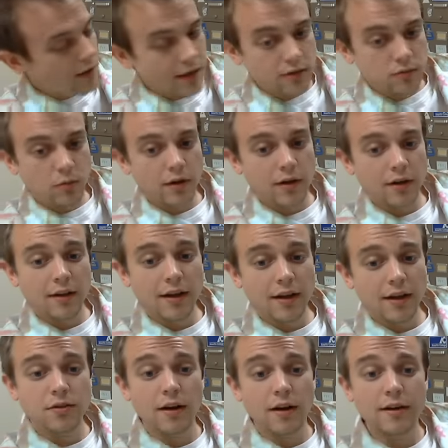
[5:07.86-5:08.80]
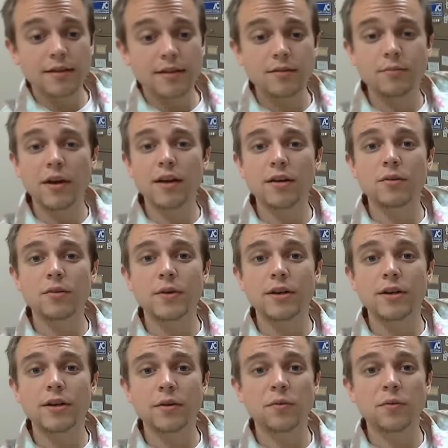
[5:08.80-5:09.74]
has 1 electron, it's metal, we
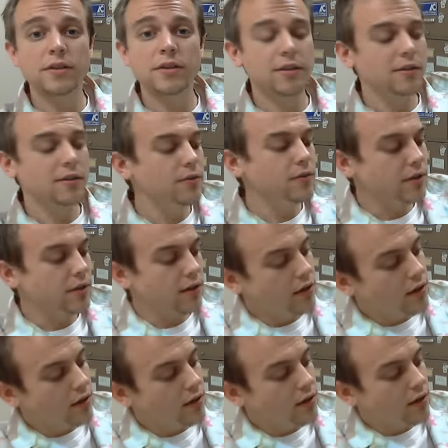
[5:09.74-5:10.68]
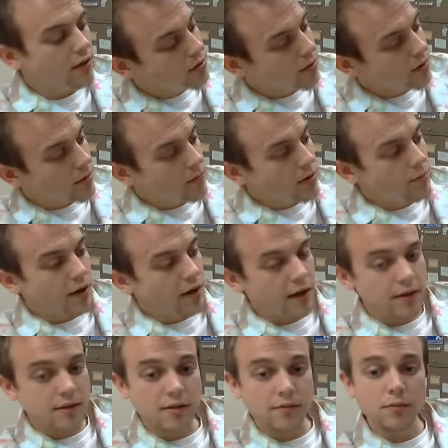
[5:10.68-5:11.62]
know it wants to lose it, so it can be a
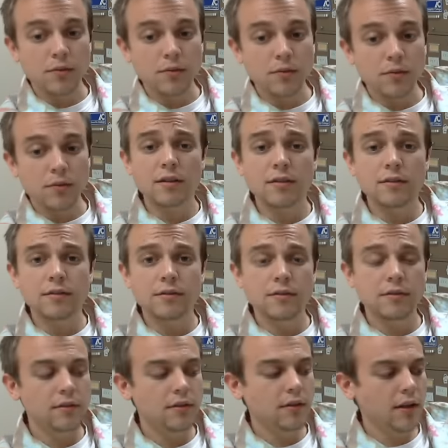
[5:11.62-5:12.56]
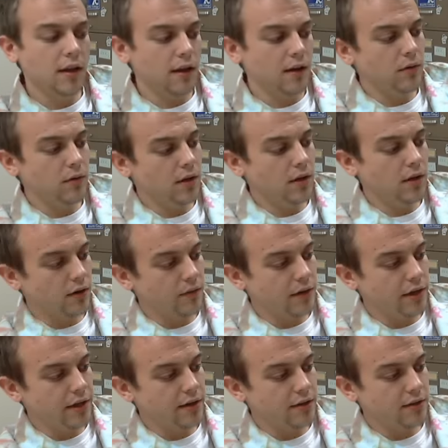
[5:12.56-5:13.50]
positive 1. Okay, we can look
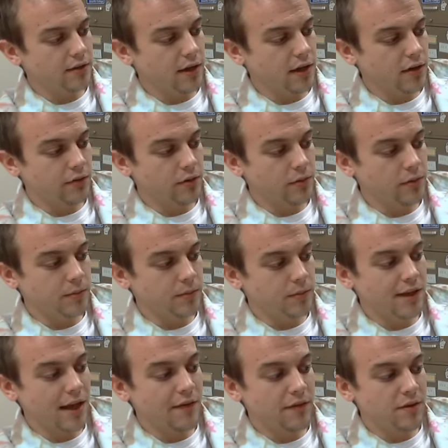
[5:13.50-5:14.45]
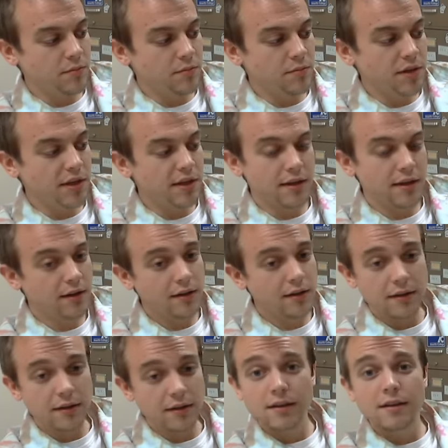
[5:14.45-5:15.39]
over here and say group
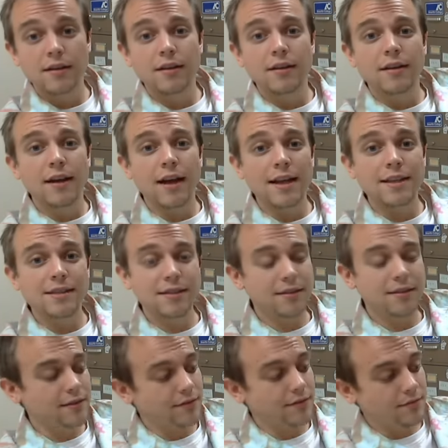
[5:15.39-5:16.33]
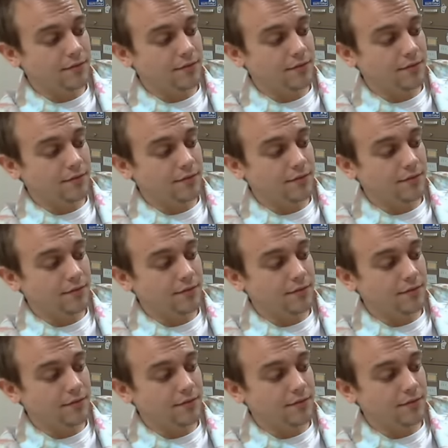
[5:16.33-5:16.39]
7b has